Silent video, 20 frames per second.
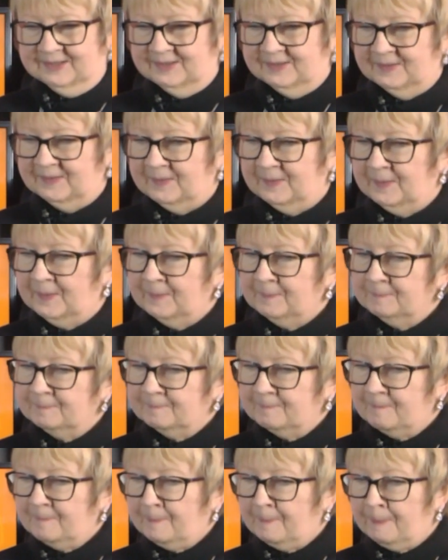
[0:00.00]

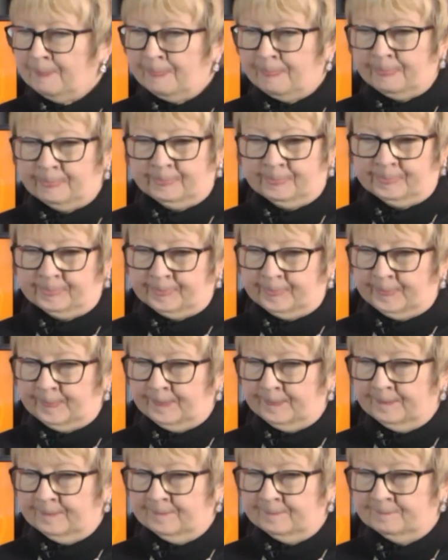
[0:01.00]

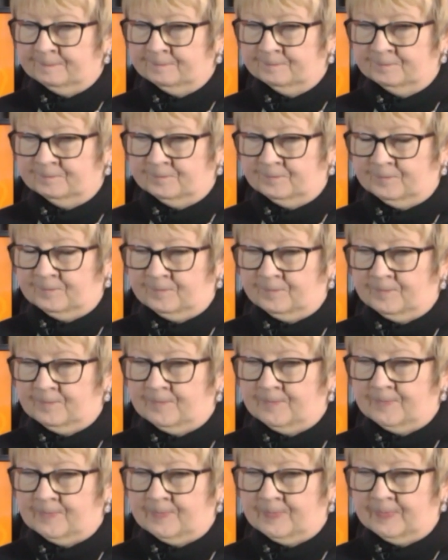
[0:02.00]

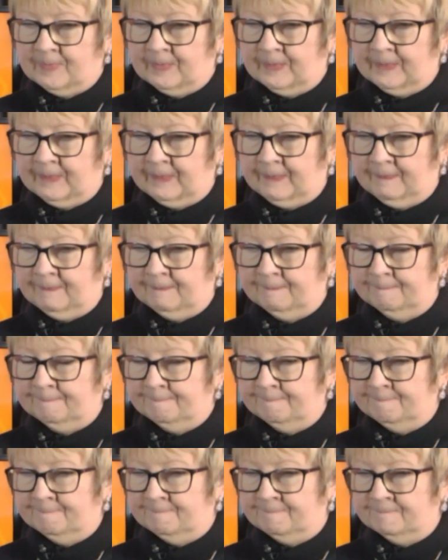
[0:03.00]

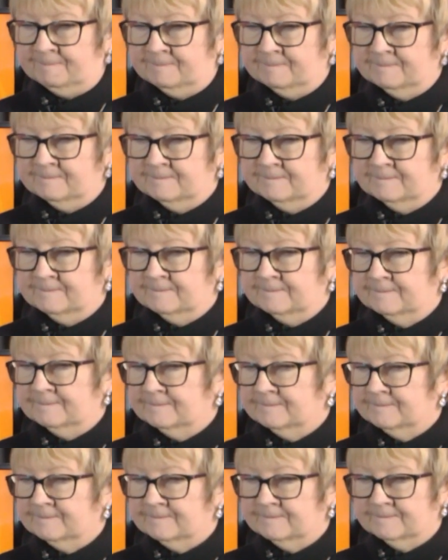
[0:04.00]

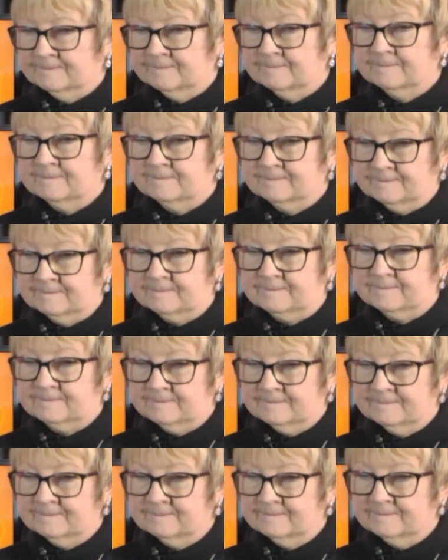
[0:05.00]

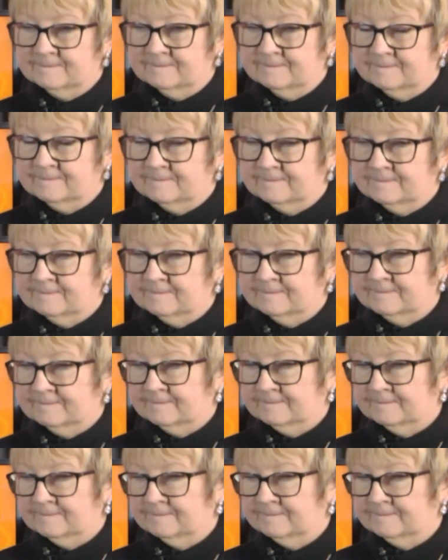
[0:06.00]
The person shown says nothing.